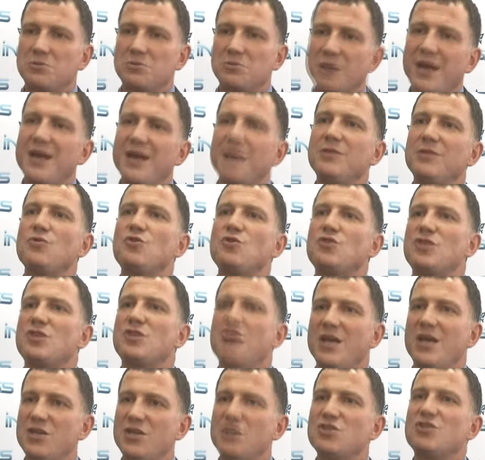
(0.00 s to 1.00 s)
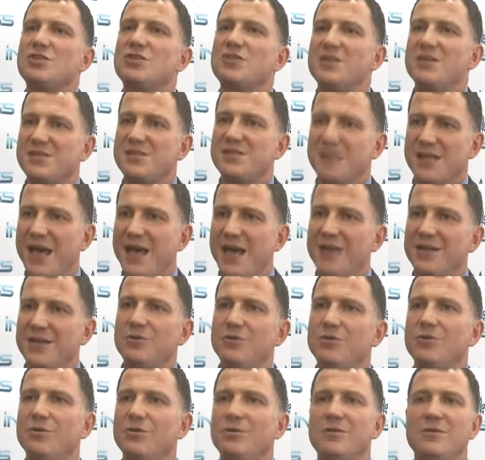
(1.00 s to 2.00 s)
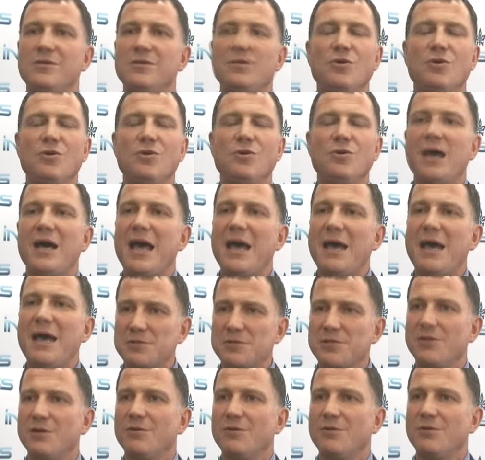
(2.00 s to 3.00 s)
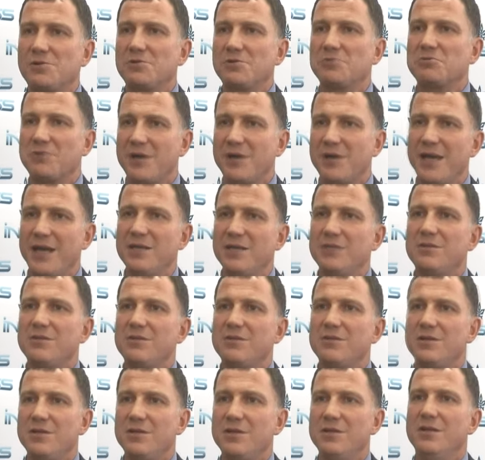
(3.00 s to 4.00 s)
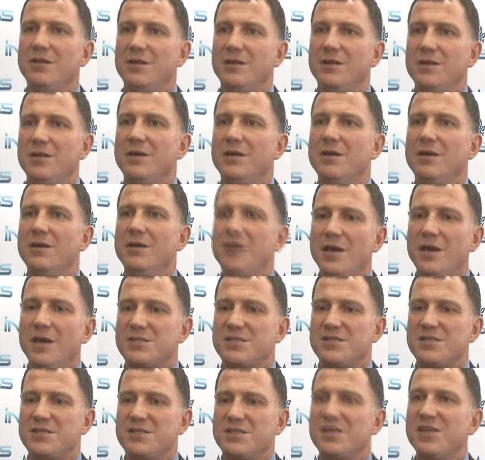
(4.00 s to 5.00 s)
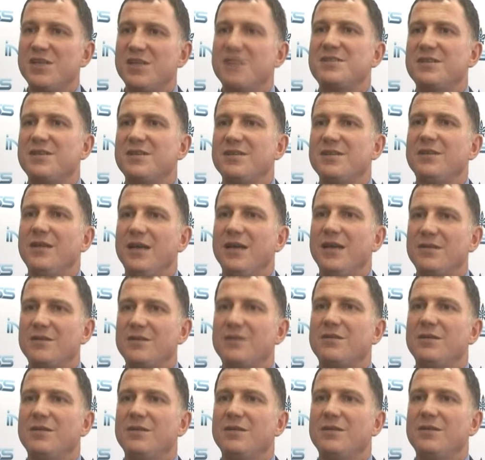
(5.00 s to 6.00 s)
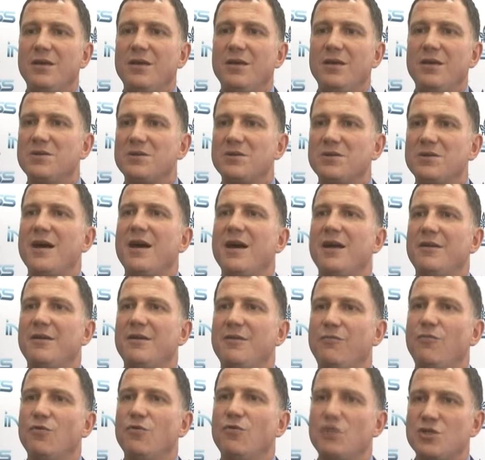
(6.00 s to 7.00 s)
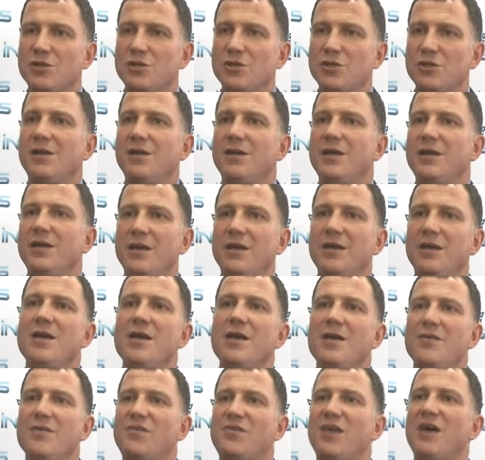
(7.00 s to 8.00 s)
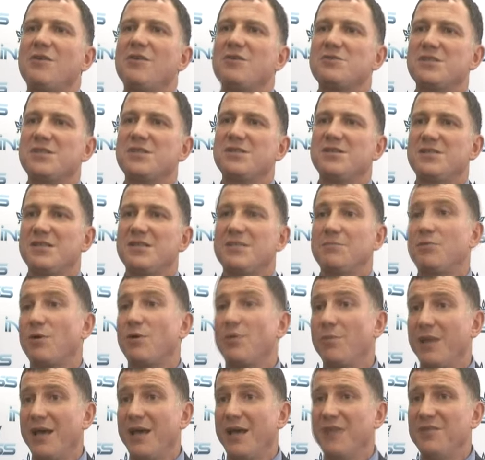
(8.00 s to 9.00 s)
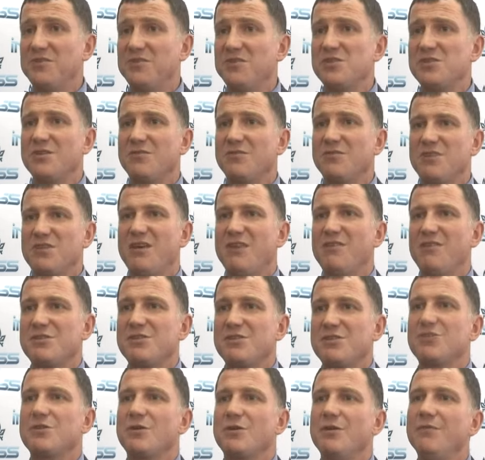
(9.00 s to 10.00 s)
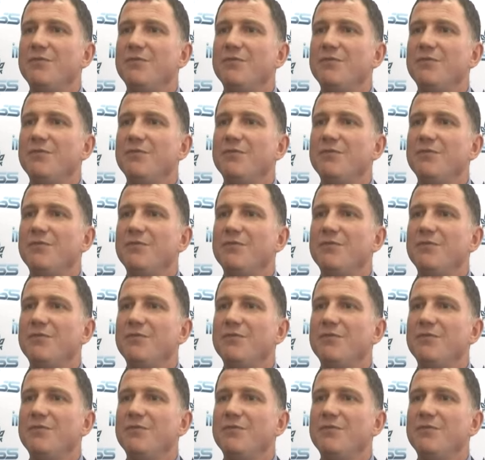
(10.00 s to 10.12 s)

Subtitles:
try to change this attitude. You're absolutely right in suggesting that there are unfortunately thousands and probably hundreds of thousands or